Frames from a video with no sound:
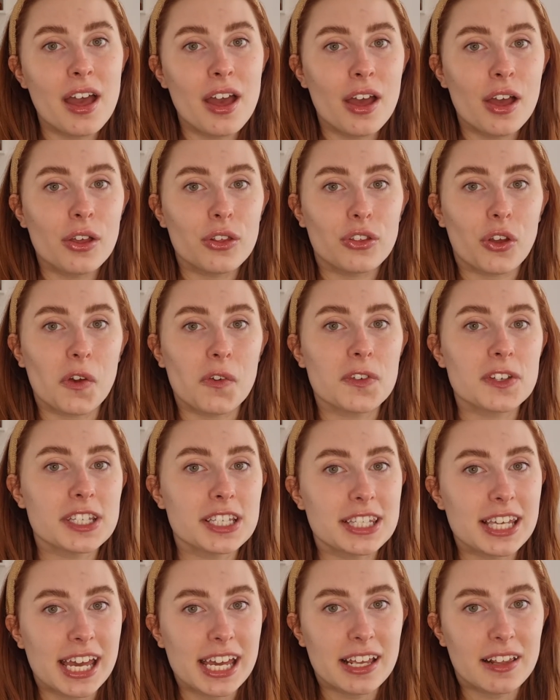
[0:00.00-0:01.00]
So for
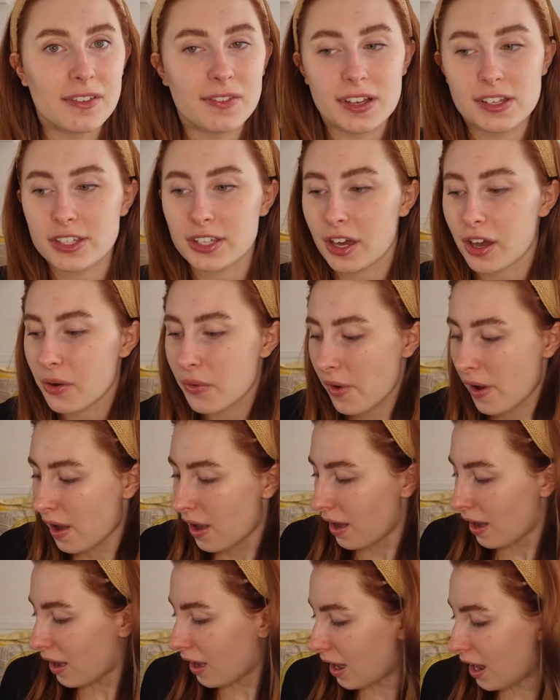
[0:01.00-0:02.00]
today's video
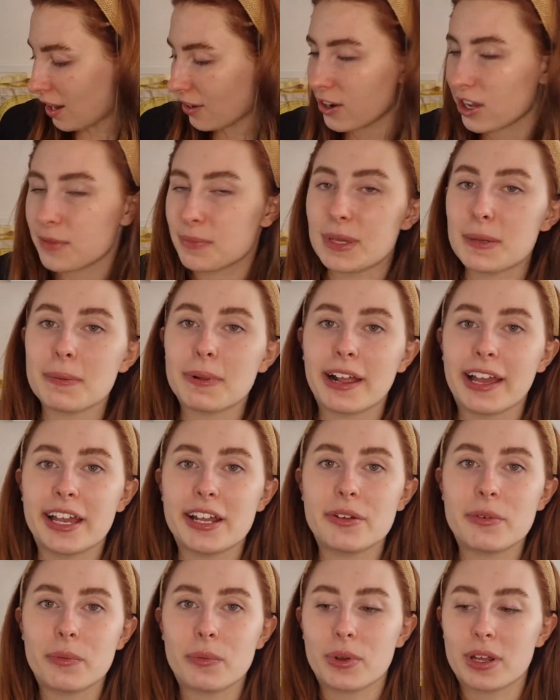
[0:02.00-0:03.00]
I'm going to be
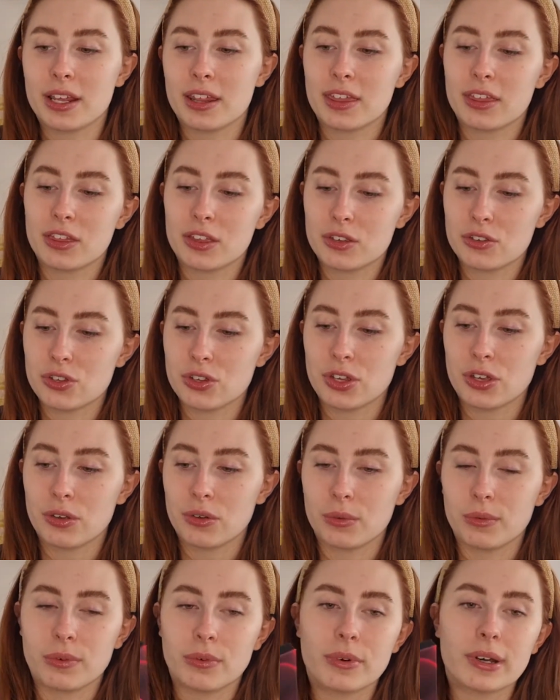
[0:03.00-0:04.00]
playing with the
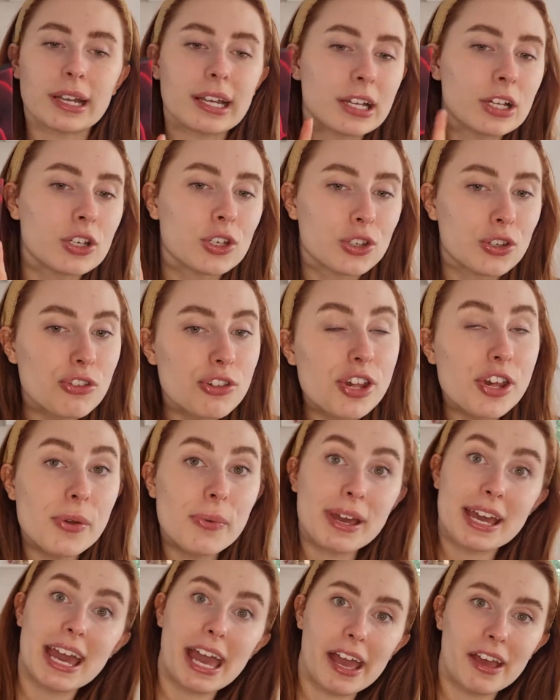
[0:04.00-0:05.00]

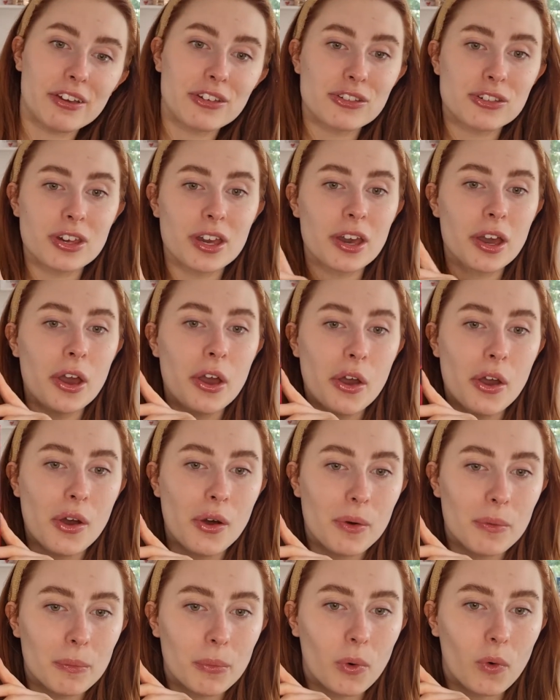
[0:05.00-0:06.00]
new-ish
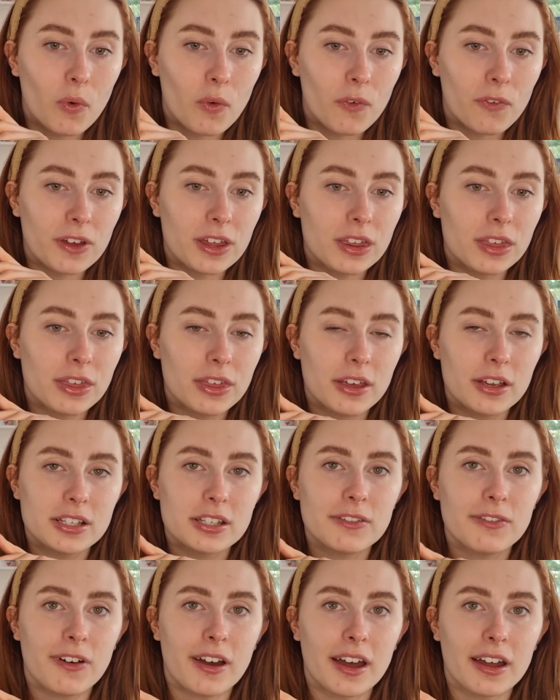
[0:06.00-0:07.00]
Morphe
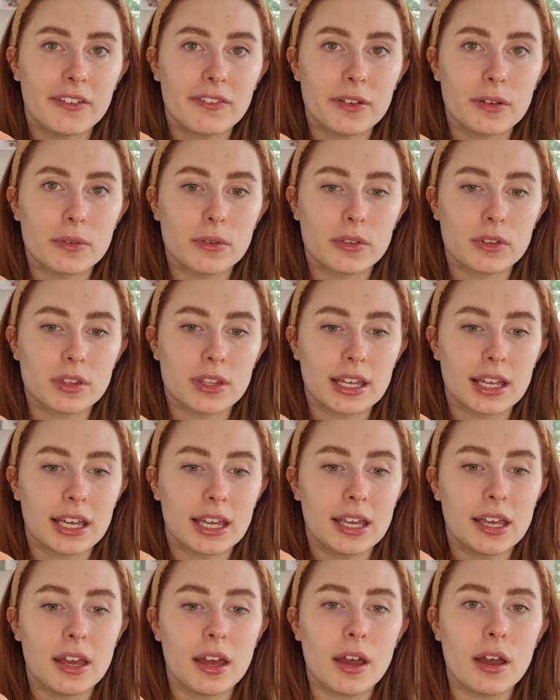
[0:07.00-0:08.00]

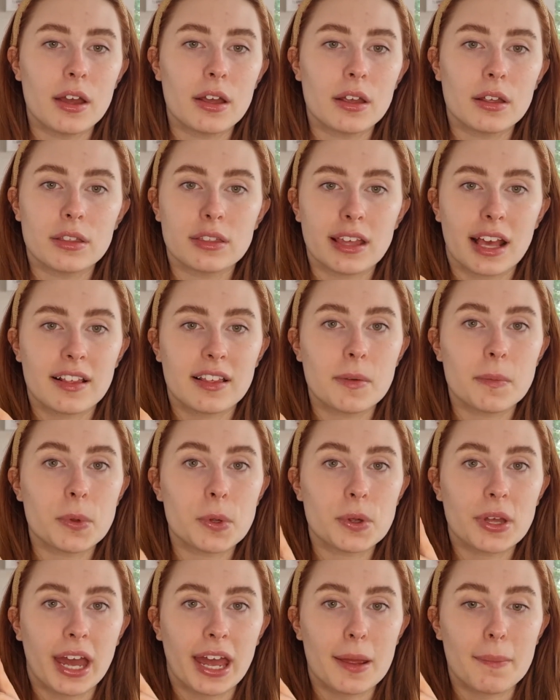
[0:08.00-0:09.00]
35D Desert
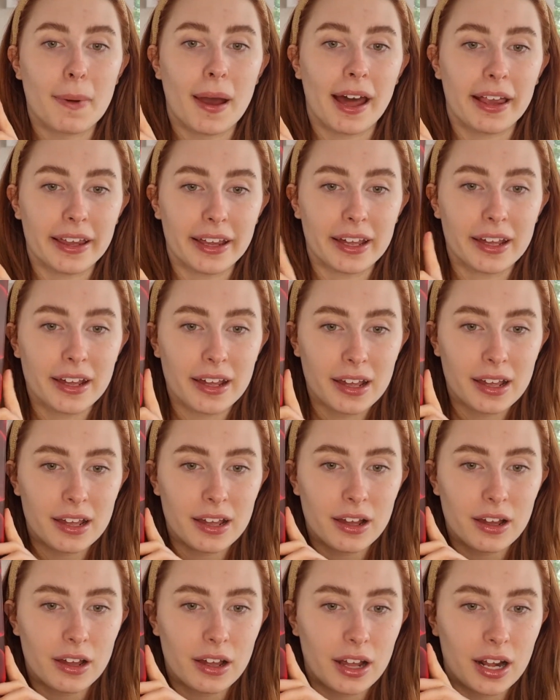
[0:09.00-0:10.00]
Bouquet palette,
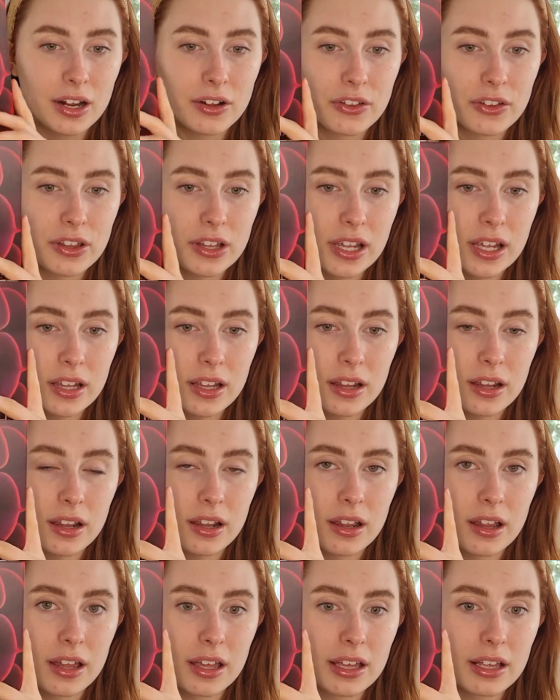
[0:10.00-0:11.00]
and
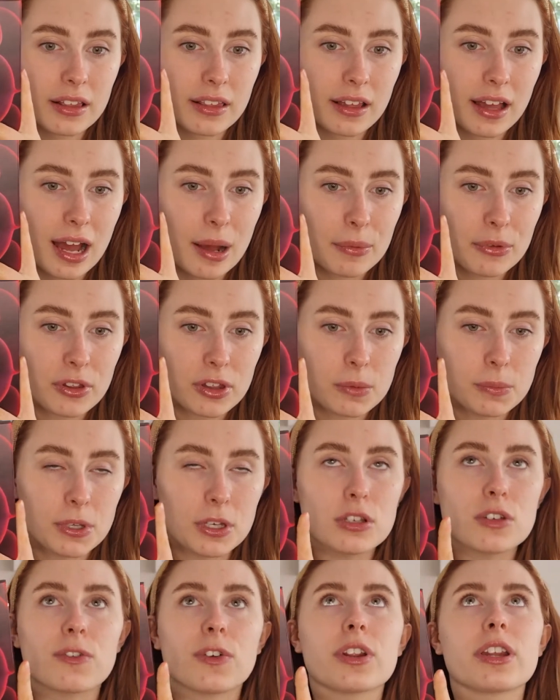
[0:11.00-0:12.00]
it's absolutely
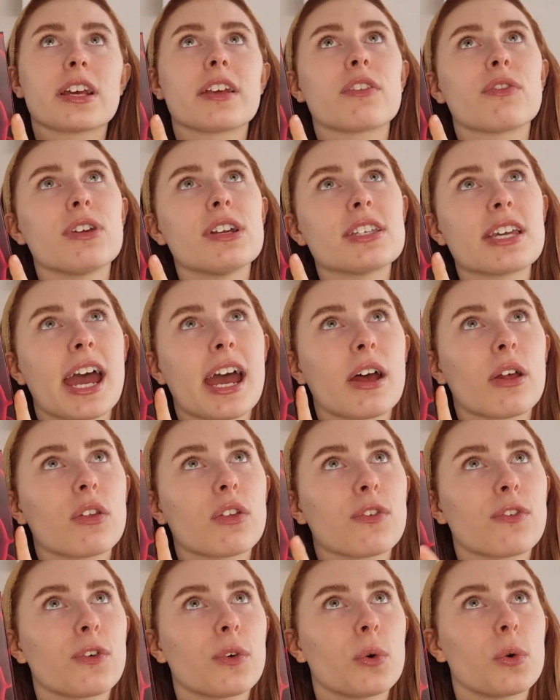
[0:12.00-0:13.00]
beautiful. This retails
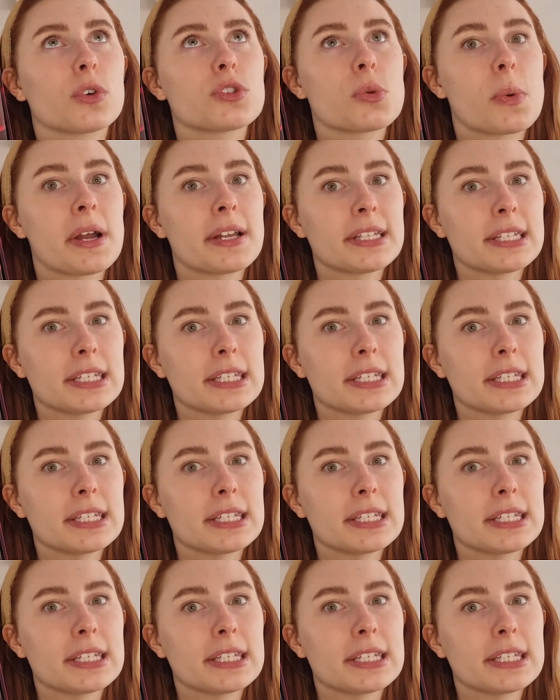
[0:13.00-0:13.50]
for £25,